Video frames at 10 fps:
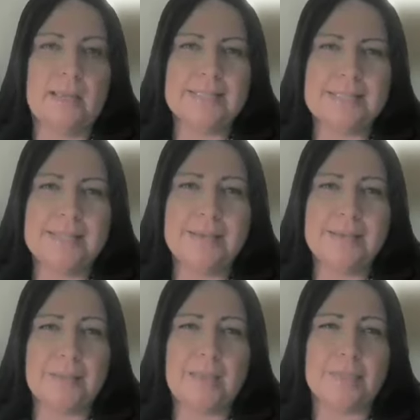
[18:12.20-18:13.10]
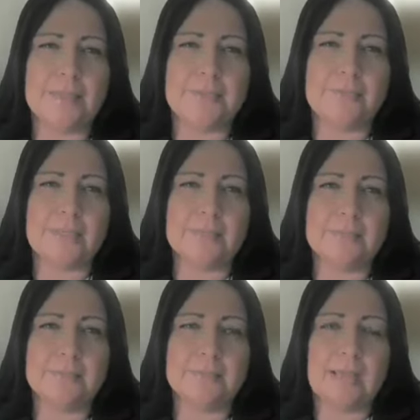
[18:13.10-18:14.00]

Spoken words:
And I see that a lot in this field.